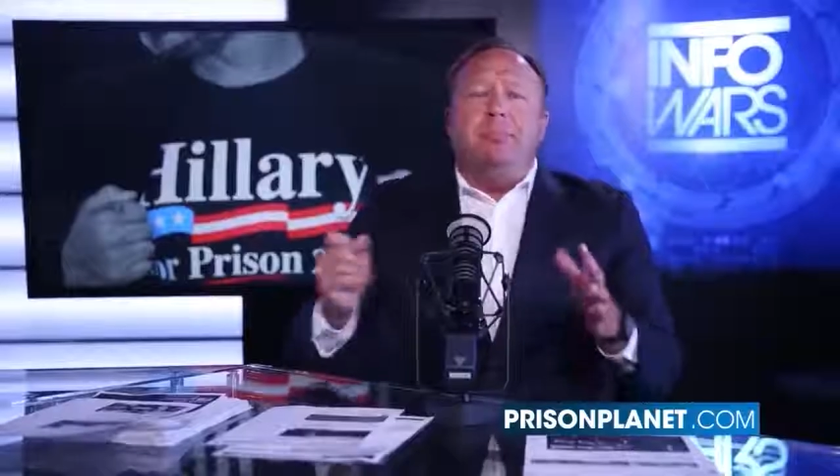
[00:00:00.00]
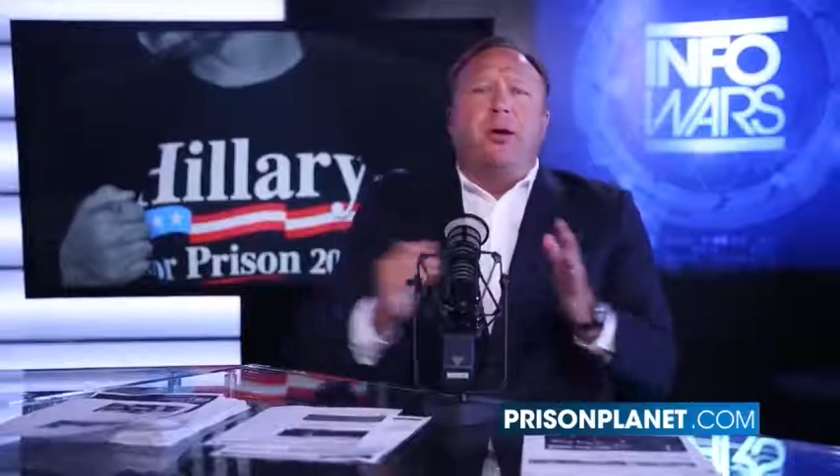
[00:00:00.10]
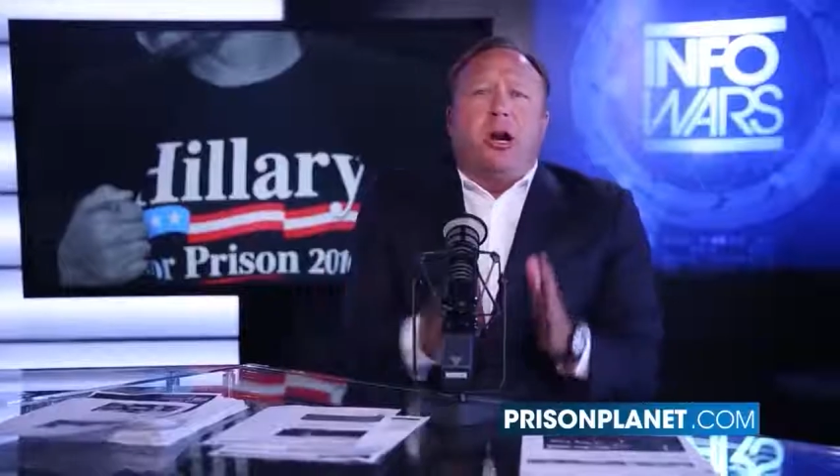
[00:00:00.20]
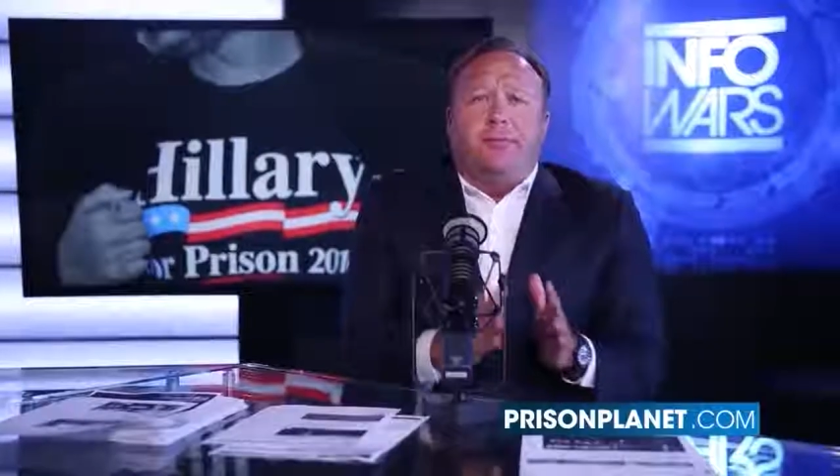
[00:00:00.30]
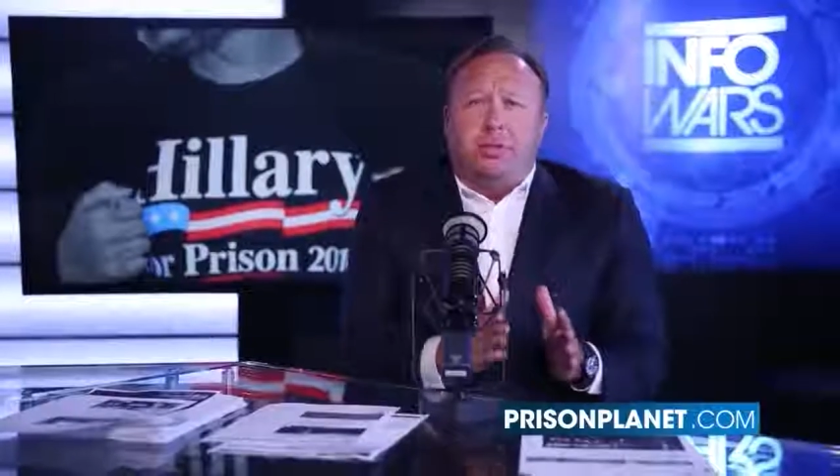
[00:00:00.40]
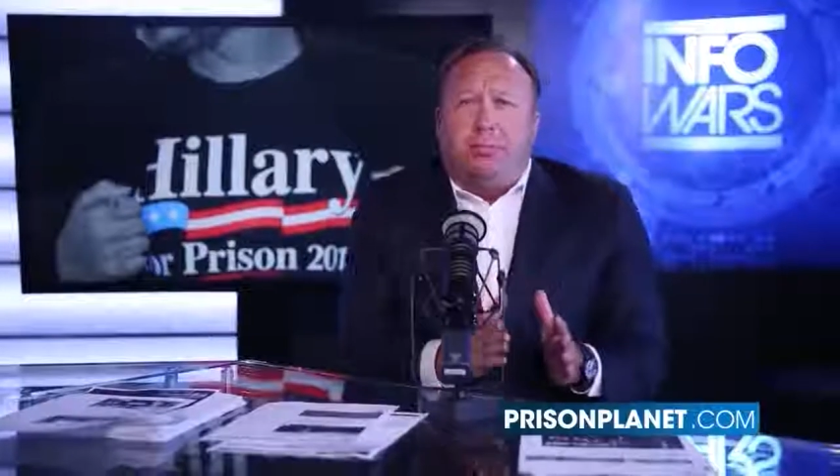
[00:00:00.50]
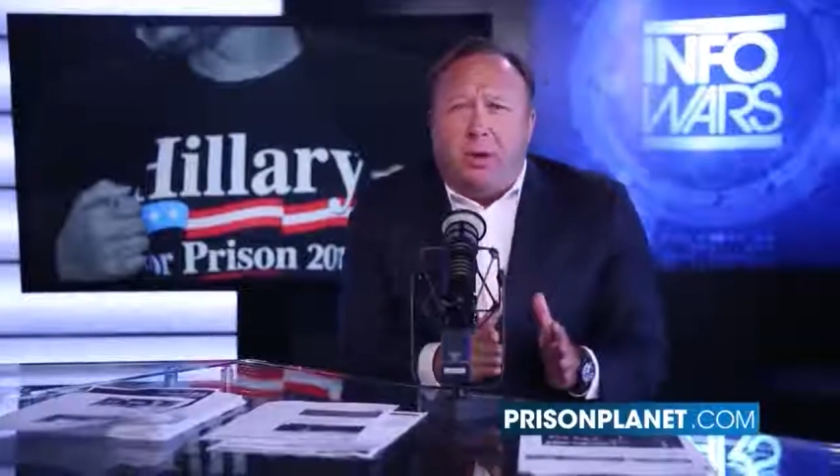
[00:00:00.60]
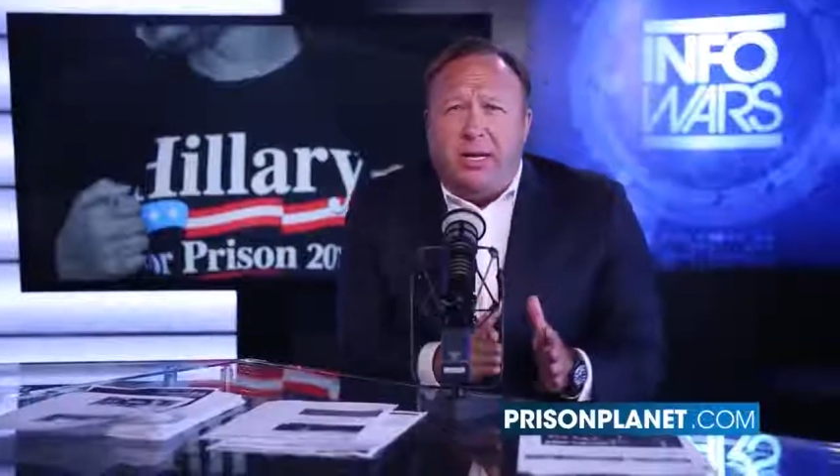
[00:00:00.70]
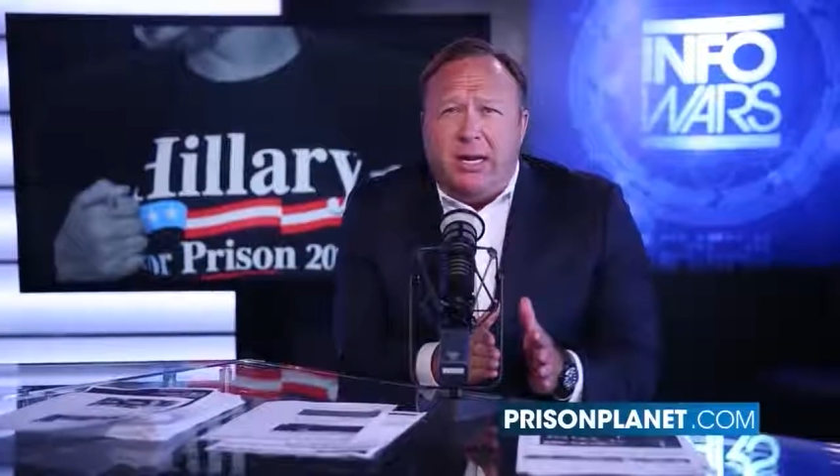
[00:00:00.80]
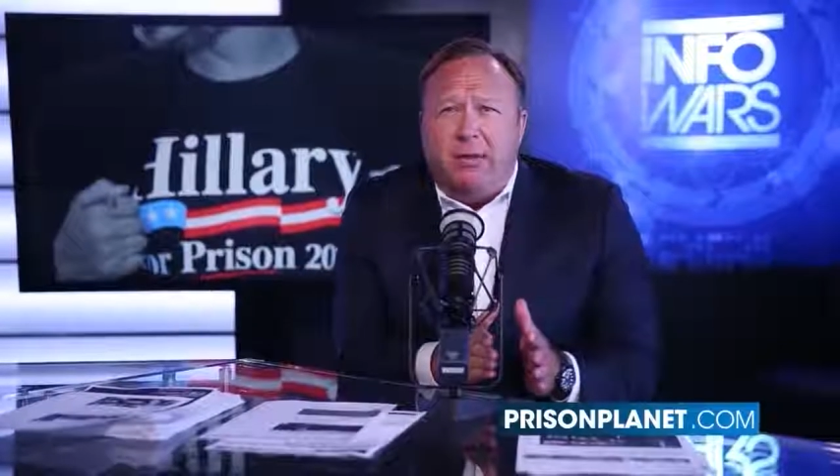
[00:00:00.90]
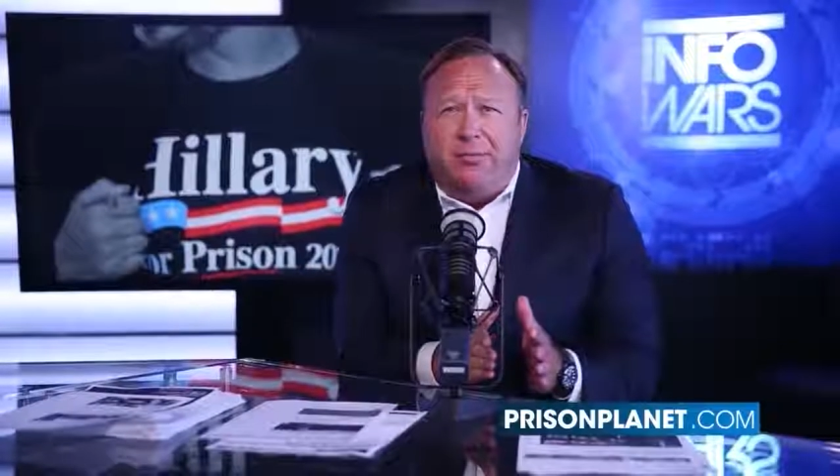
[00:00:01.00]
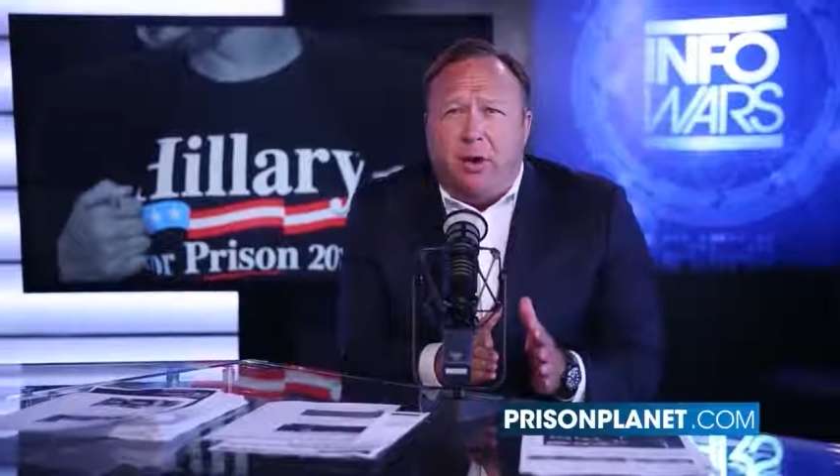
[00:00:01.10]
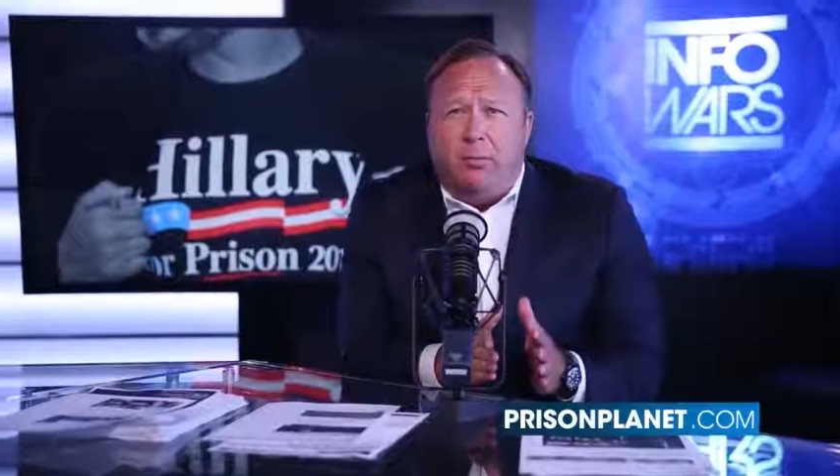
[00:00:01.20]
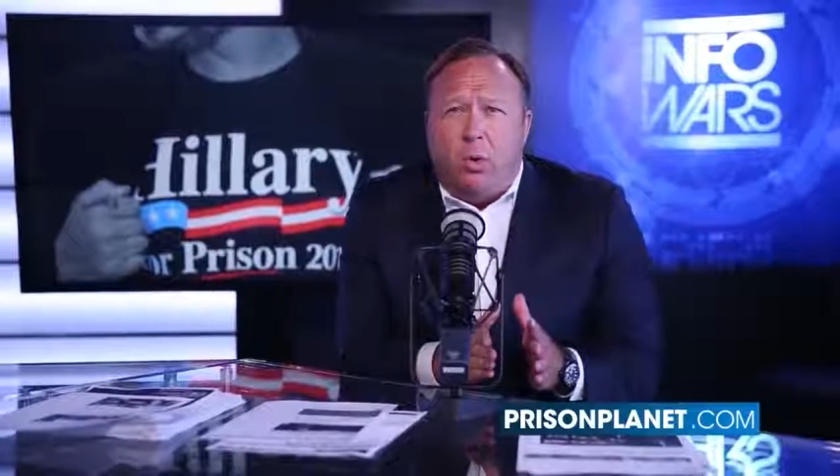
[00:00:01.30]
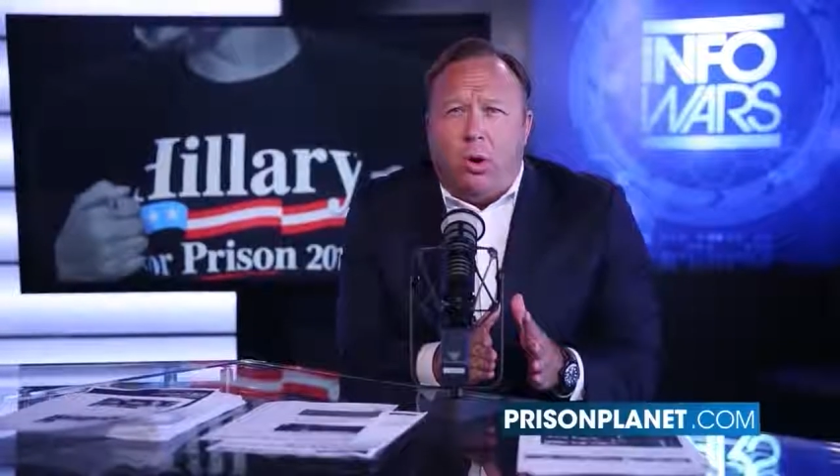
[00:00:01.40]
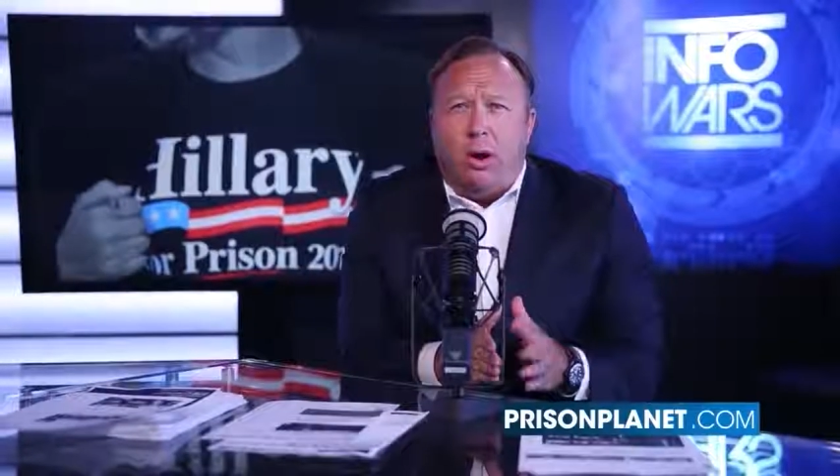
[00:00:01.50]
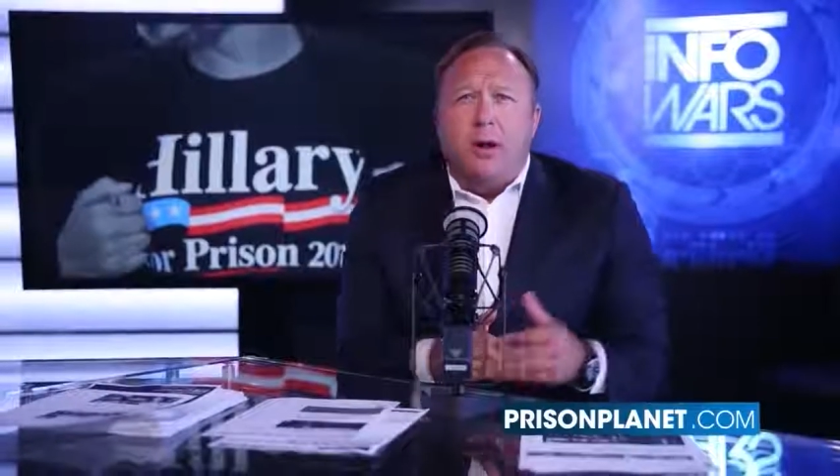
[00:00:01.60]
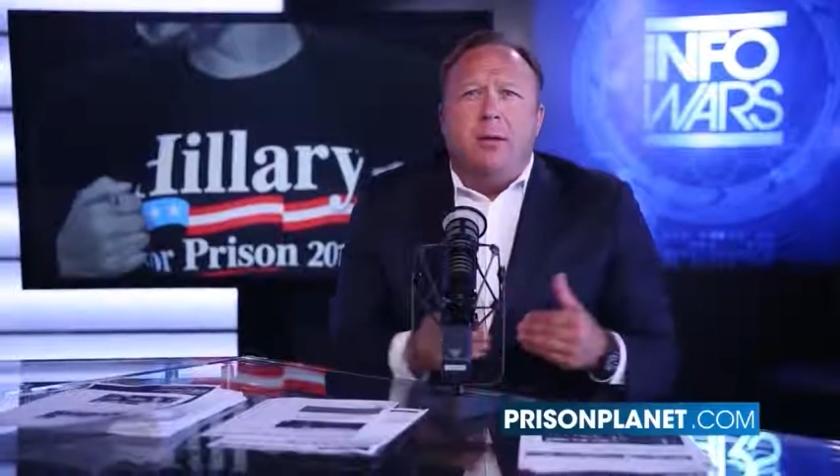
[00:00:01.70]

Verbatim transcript: part of supporting the info war.